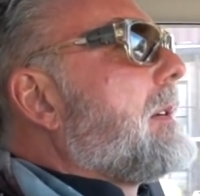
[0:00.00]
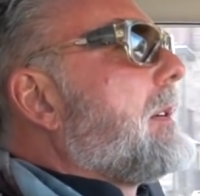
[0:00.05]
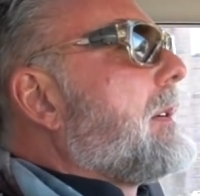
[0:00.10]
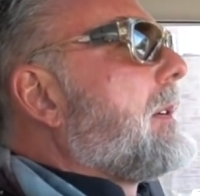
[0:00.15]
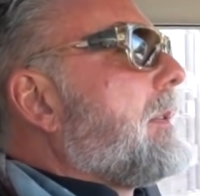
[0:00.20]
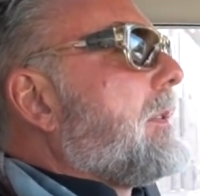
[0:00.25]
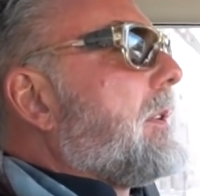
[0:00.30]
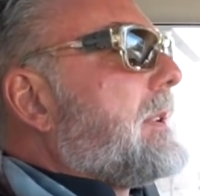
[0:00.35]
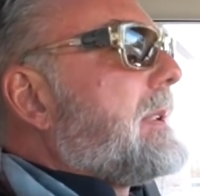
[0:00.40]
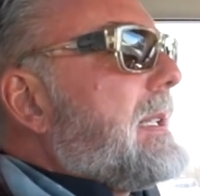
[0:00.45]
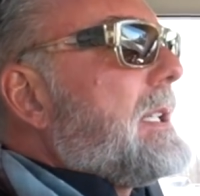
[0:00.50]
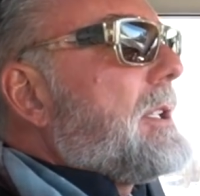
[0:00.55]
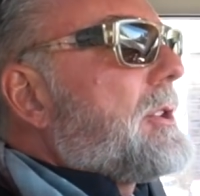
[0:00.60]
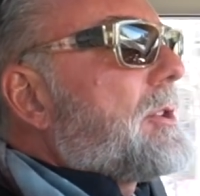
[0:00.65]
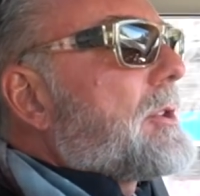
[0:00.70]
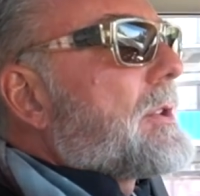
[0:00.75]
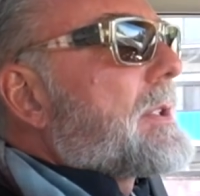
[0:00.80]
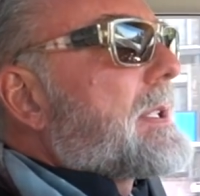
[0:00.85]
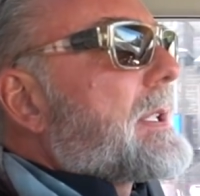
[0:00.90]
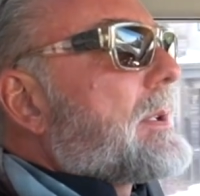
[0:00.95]
of the
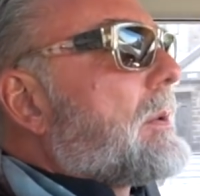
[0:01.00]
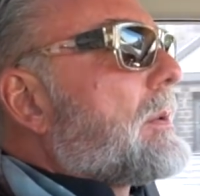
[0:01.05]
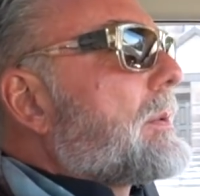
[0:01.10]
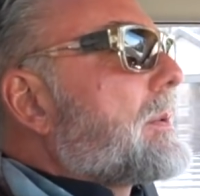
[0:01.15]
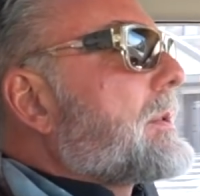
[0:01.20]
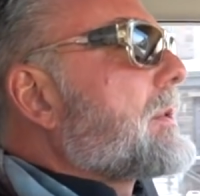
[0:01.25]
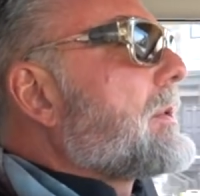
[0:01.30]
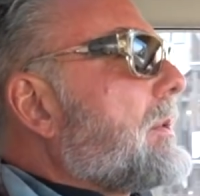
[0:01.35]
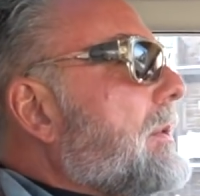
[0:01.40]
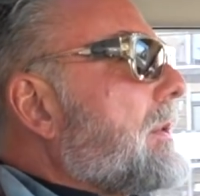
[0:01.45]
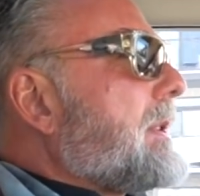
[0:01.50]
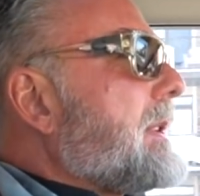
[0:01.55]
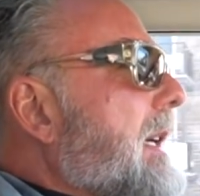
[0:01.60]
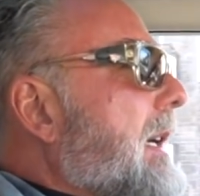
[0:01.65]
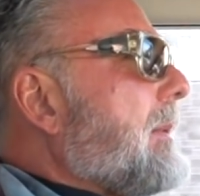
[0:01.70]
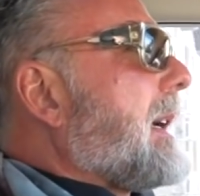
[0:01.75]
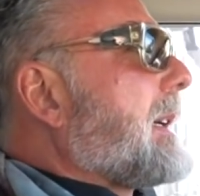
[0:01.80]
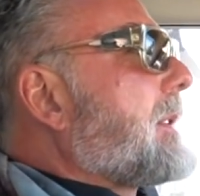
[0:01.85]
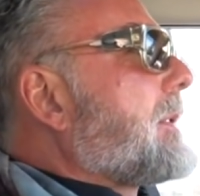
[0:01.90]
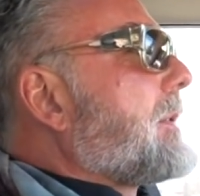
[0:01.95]
teachers and also the
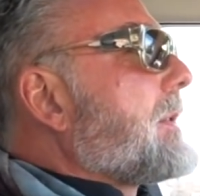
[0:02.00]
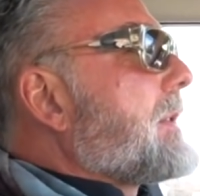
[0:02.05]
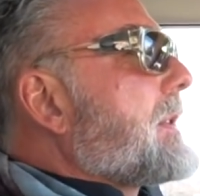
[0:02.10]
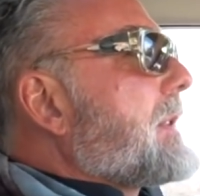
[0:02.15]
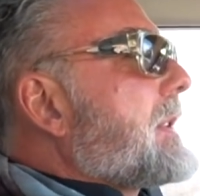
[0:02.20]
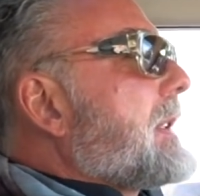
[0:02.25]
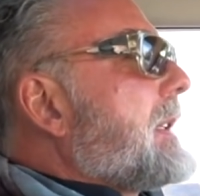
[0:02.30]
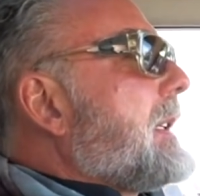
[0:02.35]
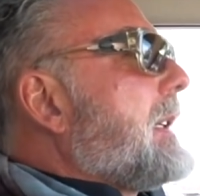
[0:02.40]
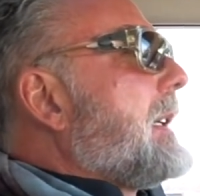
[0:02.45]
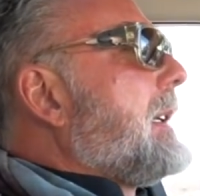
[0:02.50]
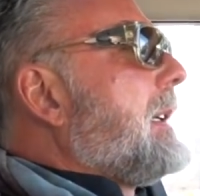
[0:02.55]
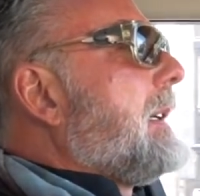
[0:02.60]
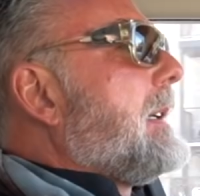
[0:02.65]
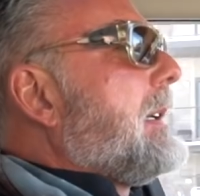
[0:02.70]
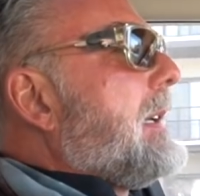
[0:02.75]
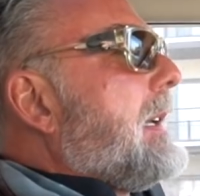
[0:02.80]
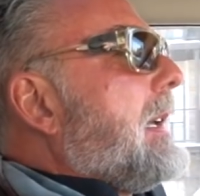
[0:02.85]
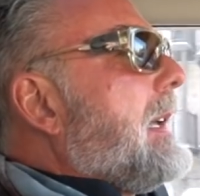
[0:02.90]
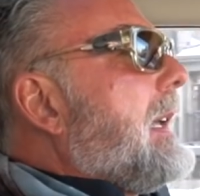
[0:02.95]
directors,
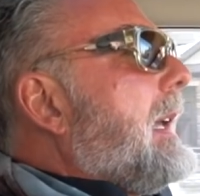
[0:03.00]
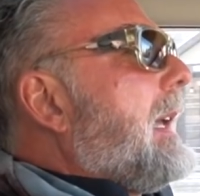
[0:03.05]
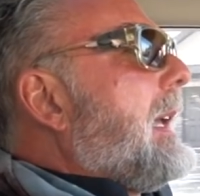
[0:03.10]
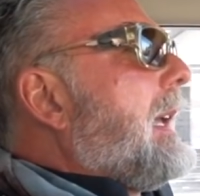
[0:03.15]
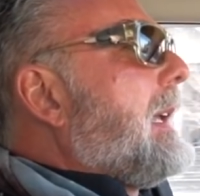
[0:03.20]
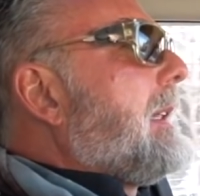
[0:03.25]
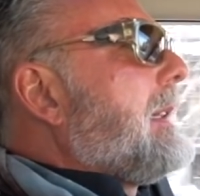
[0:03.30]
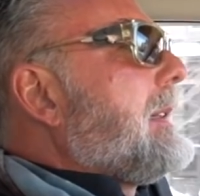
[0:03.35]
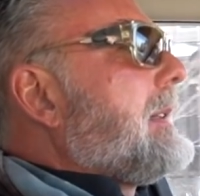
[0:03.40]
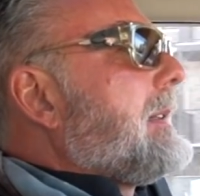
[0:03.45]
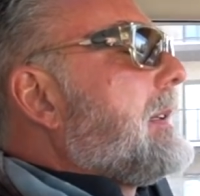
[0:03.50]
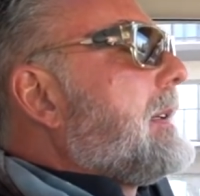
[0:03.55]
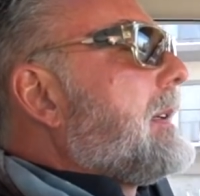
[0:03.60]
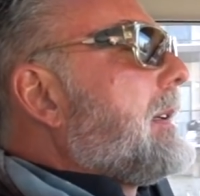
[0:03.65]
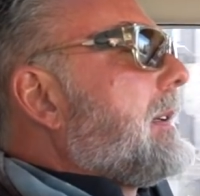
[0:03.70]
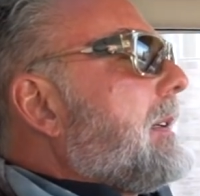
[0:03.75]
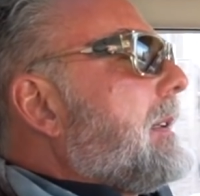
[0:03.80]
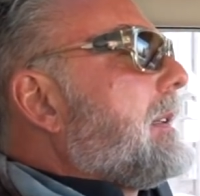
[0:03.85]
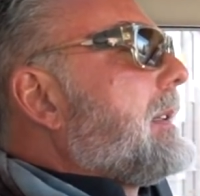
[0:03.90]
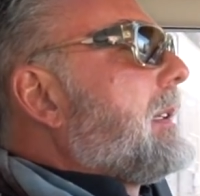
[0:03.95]
and
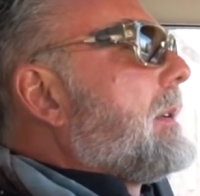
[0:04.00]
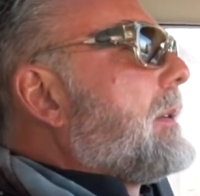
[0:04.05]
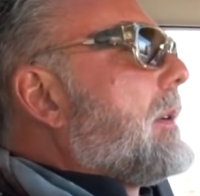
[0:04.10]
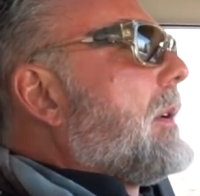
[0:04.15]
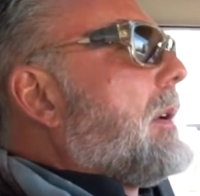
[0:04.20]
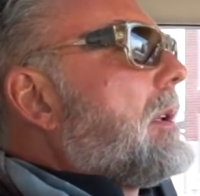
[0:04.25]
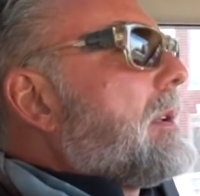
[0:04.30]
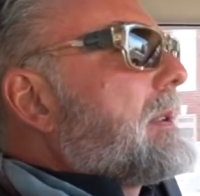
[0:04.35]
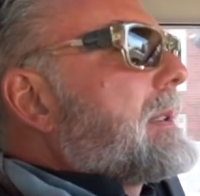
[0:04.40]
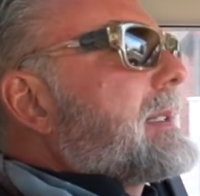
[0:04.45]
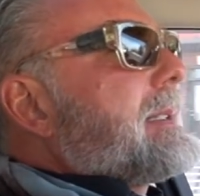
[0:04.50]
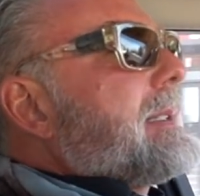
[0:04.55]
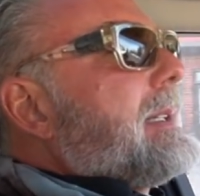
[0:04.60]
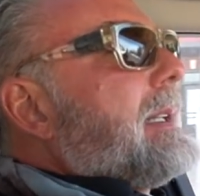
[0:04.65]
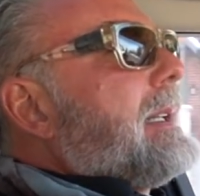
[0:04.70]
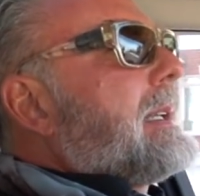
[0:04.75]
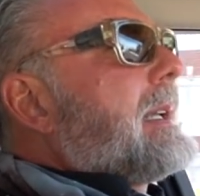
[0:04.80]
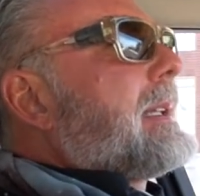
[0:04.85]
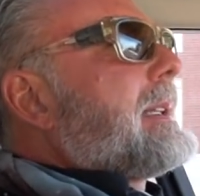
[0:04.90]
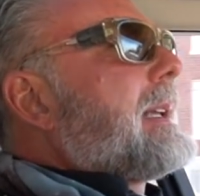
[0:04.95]
they're all
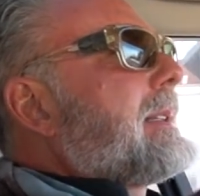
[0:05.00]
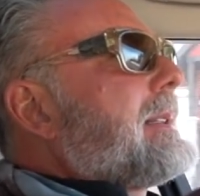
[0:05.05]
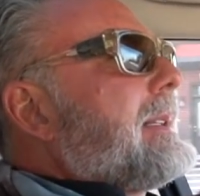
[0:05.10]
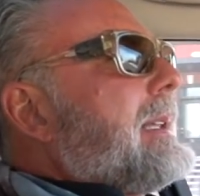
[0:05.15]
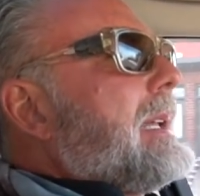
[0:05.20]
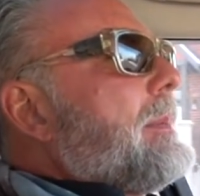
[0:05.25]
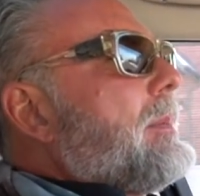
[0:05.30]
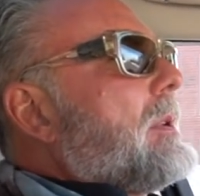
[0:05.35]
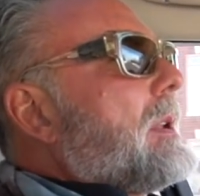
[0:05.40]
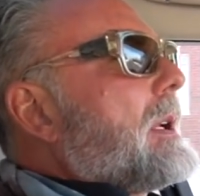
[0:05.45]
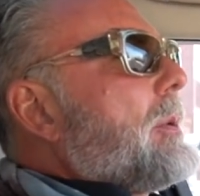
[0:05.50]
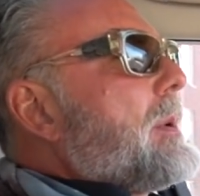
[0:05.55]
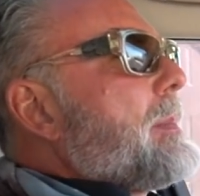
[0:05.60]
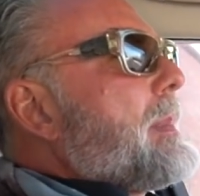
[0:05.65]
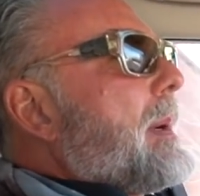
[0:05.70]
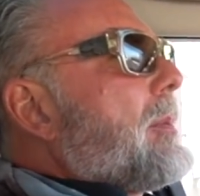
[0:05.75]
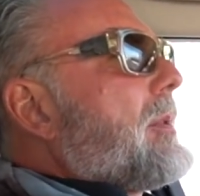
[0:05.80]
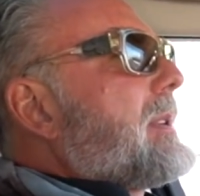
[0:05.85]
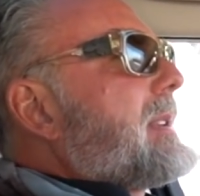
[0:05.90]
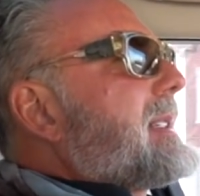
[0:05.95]
sitting at that table. I
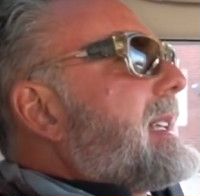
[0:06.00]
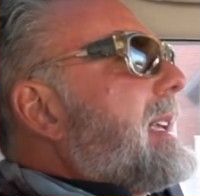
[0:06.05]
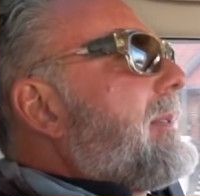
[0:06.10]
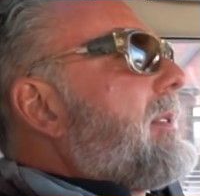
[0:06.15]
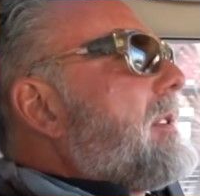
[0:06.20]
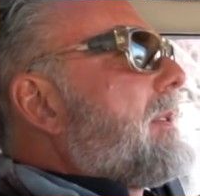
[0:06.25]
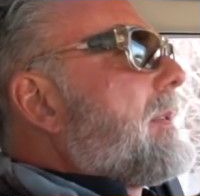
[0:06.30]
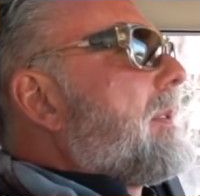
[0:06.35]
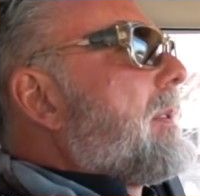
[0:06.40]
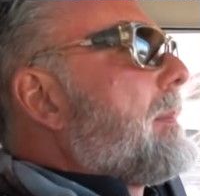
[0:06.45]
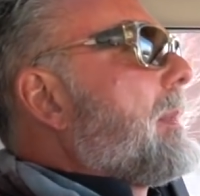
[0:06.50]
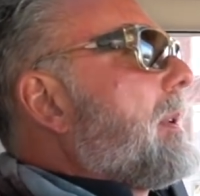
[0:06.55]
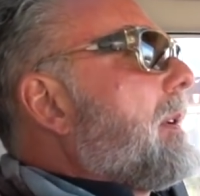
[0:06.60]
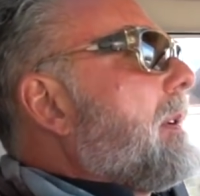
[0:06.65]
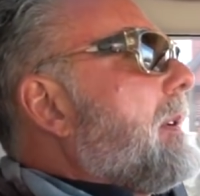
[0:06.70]
remember 7 of them.